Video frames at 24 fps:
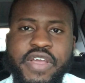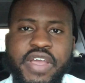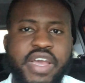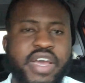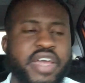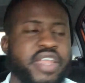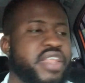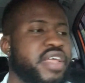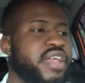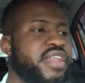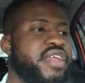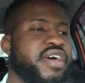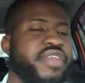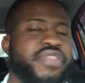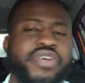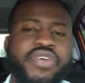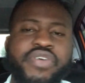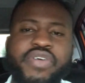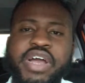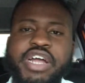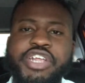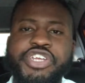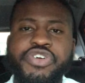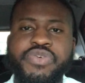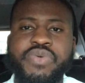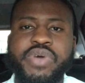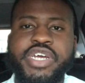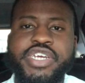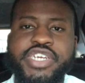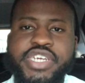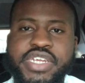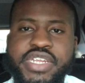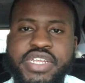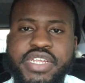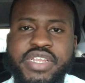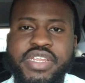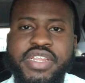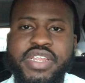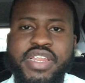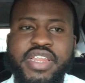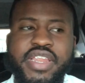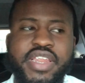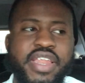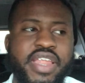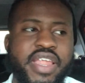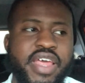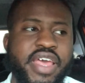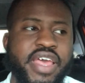another graduation
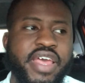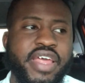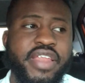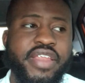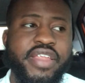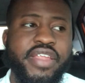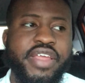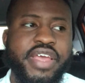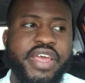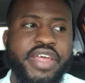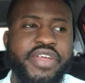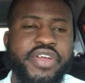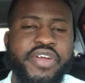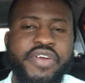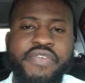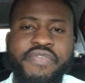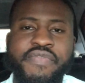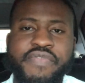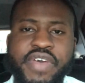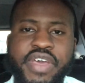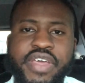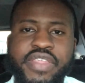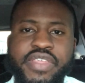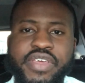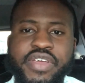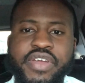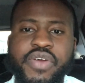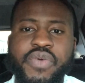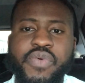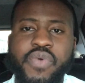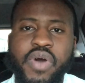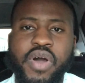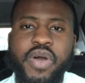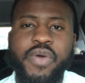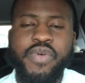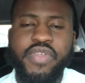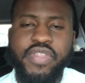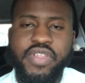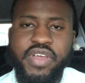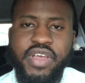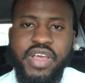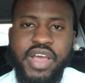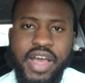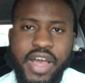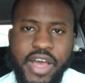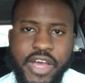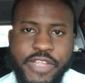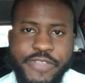in your faith and your walk with
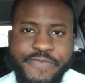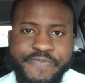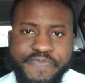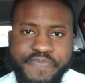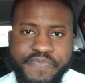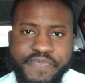God,